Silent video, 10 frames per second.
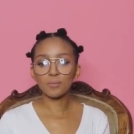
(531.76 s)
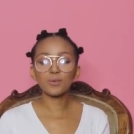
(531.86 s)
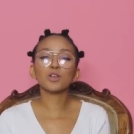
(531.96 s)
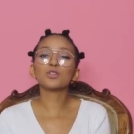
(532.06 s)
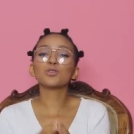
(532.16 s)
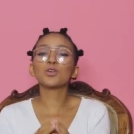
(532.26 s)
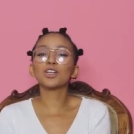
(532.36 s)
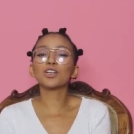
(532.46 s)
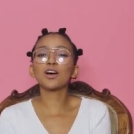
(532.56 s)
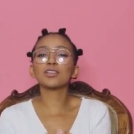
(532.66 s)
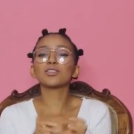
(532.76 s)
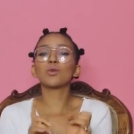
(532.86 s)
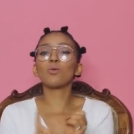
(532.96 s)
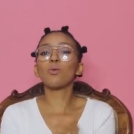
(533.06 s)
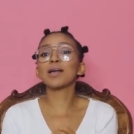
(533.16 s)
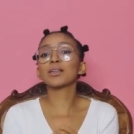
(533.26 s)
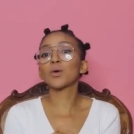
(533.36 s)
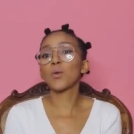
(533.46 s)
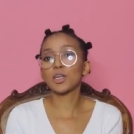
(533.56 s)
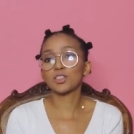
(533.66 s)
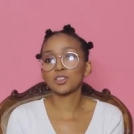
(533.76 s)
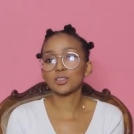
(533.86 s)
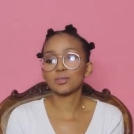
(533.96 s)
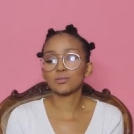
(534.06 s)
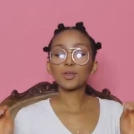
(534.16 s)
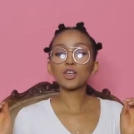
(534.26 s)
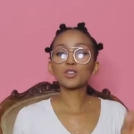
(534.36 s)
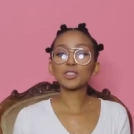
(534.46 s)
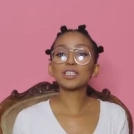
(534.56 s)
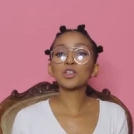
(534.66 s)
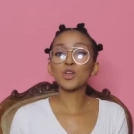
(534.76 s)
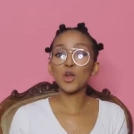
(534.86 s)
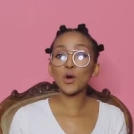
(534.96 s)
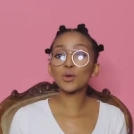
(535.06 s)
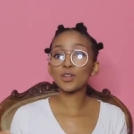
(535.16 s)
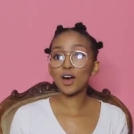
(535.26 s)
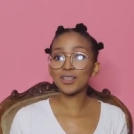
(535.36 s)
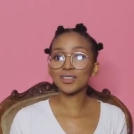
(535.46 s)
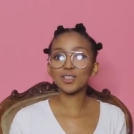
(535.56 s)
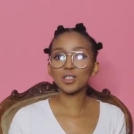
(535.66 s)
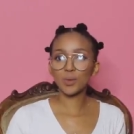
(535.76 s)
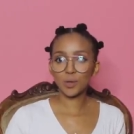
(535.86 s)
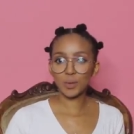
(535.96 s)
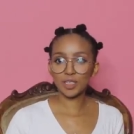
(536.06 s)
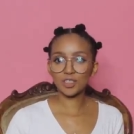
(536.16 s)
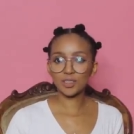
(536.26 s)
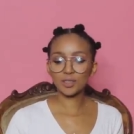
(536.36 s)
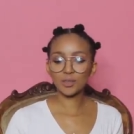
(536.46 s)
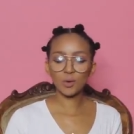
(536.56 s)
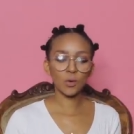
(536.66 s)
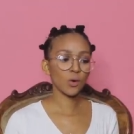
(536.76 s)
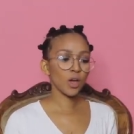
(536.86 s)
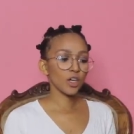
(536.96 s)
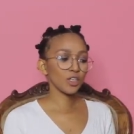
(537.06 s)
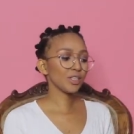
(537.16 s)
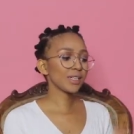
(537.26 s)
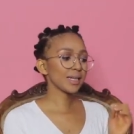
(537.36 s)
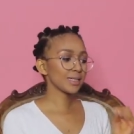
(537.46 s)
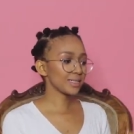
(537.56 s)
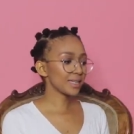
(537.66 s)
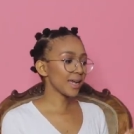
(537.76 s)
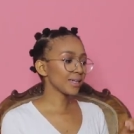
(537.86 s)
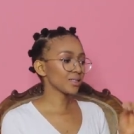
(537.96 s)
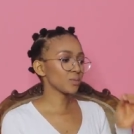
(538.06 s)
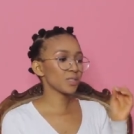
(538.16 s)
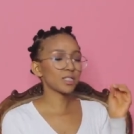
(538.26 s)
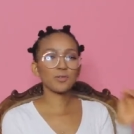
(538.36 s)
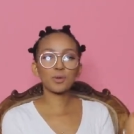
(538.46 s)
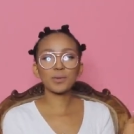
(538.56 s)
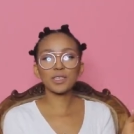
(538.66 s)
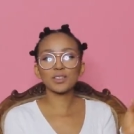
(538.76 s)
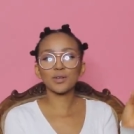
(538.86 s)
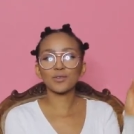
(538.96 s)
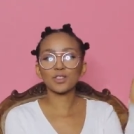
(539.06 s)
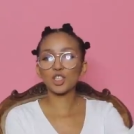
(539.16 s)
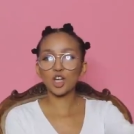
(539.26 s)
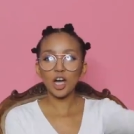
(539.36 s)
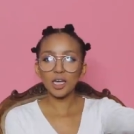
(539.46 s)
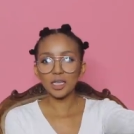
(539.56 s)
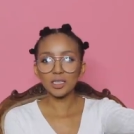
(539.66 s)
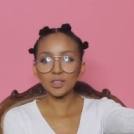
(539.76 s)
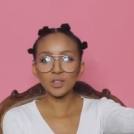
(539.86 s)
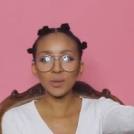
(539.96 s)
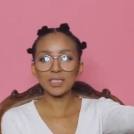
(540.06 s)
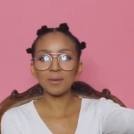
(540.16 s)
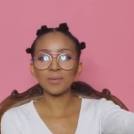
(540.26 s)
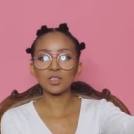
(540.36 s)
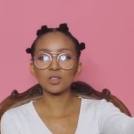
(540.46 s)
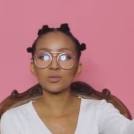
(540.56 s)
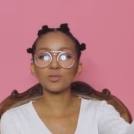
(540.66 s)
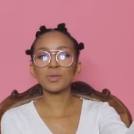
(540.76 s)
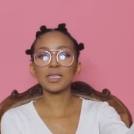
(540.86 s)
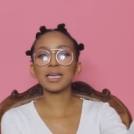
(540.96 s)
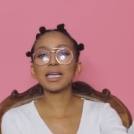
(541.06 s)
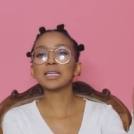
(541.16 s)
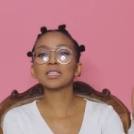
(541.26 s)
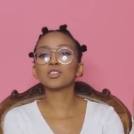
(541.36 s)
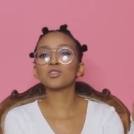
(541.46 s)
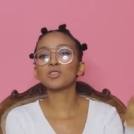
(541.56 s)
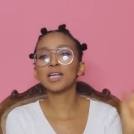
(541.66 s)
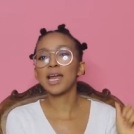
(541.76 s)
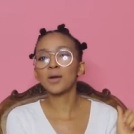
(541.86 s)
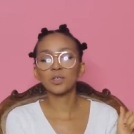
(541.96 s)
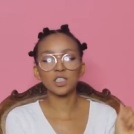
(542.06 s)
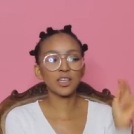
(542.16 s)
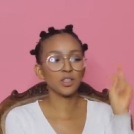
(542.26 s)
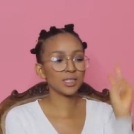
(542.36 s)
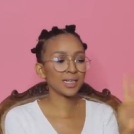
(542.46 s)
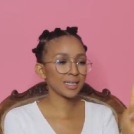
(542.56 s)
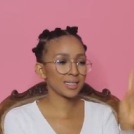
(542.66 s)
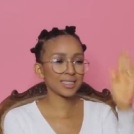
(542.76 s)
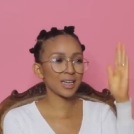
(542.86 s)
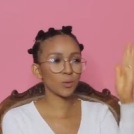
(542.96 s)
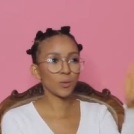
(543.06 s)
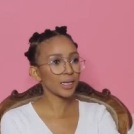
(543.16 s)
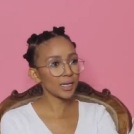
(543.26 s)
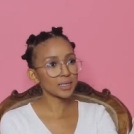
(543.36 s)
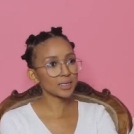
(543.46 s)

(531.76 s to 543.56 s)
because you couldn't answer one question, because you didn't know the answer to a question, or you didn't understand a specific piece of jargon. You know, when somebody's speaking industry language and you didn't understand what